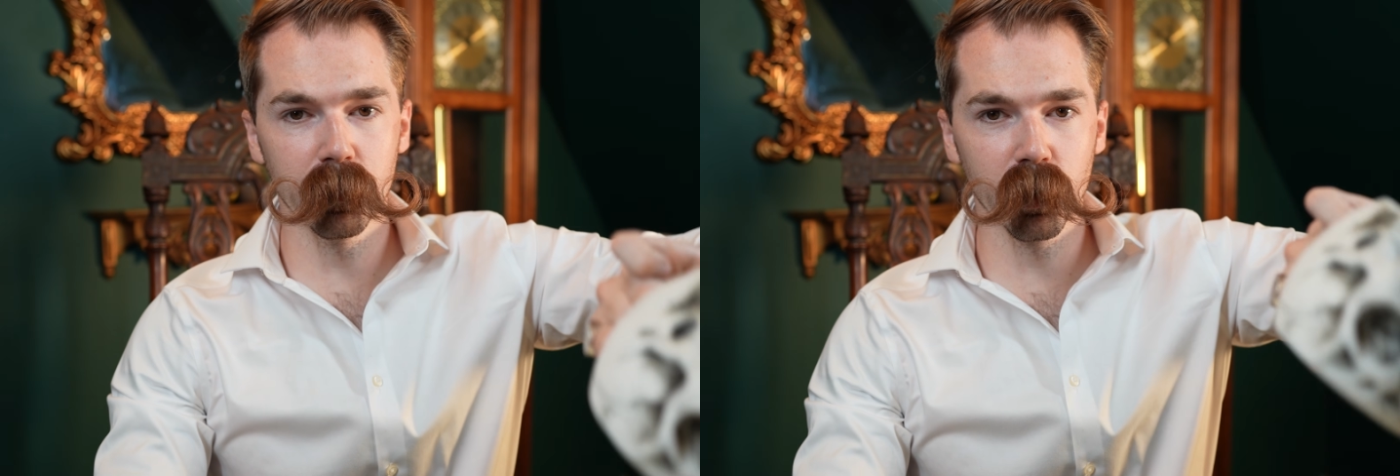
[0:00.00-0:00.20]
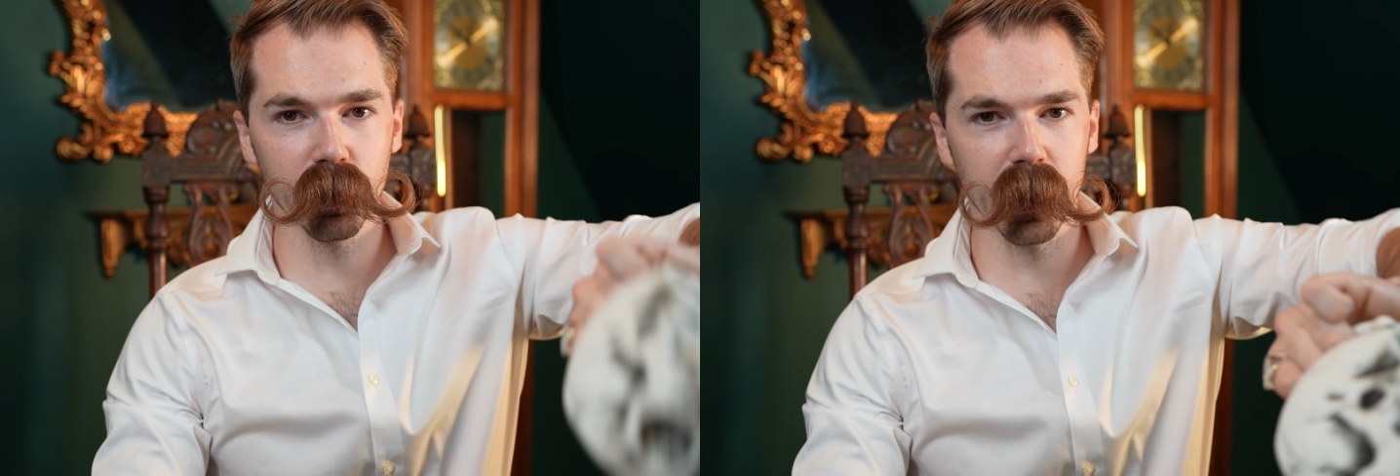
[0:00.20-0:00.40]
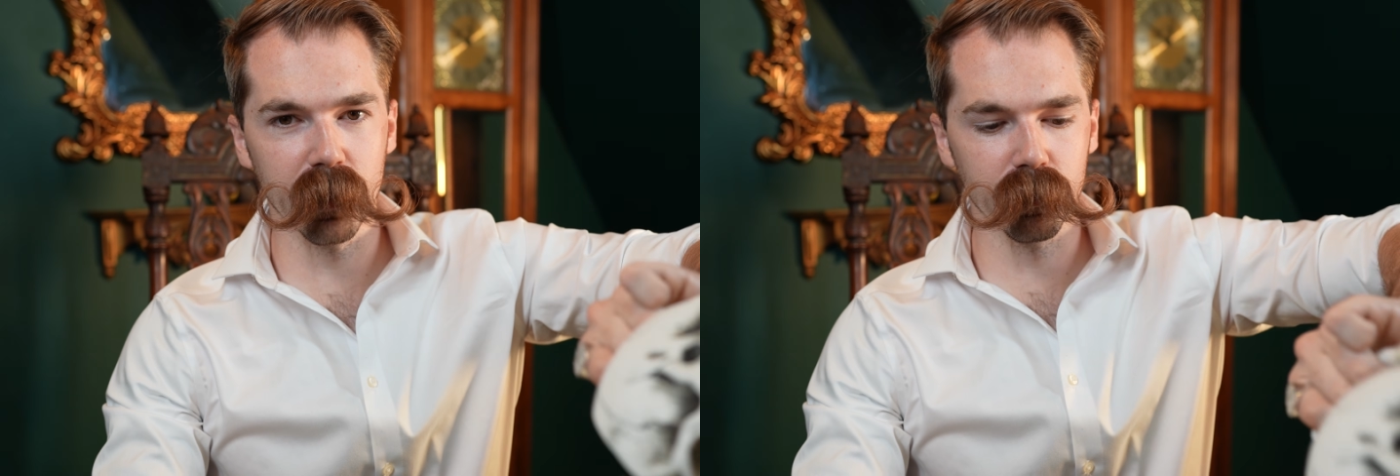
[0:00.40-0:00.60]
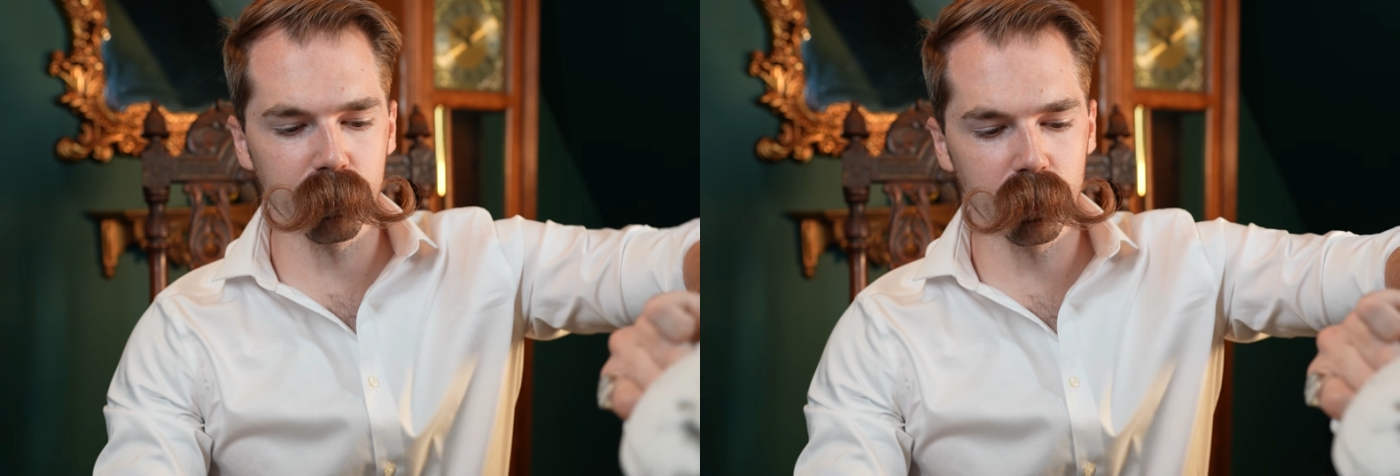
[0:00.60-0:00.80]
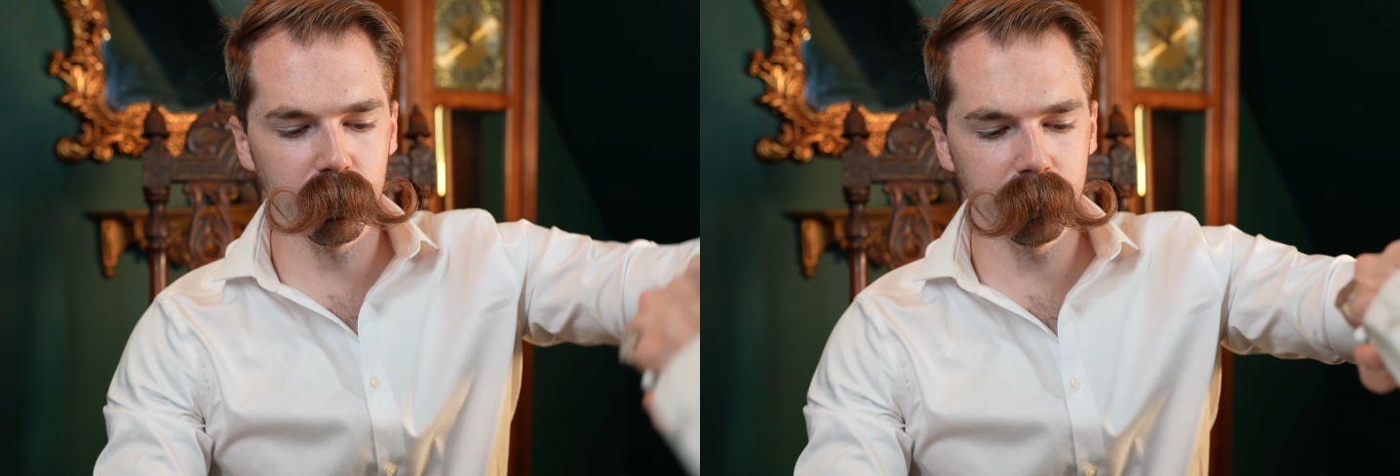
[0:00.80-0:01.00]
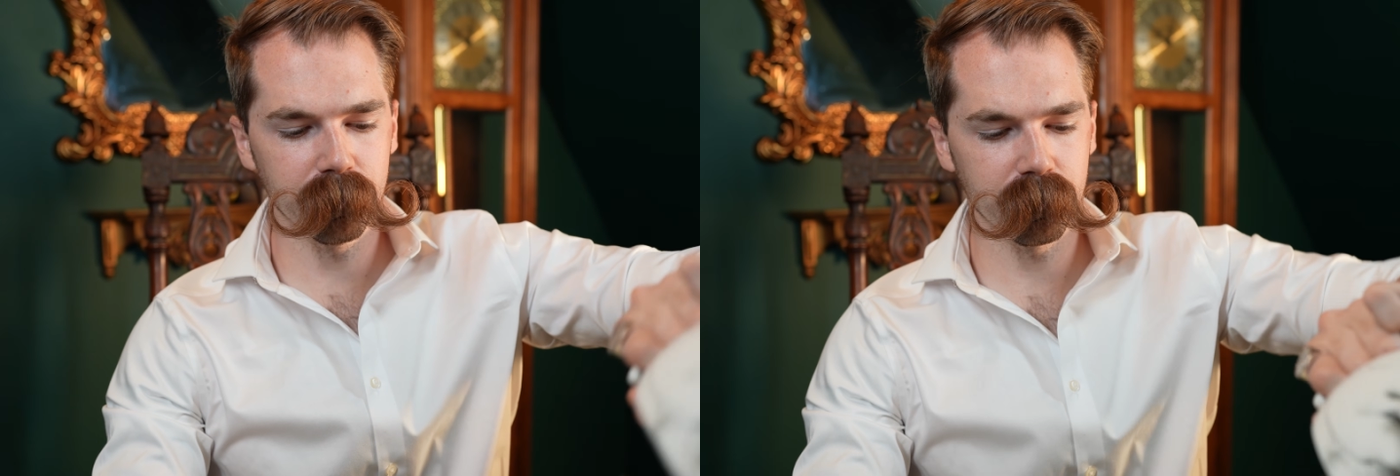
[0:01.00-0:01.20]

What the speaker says: our lather bowl,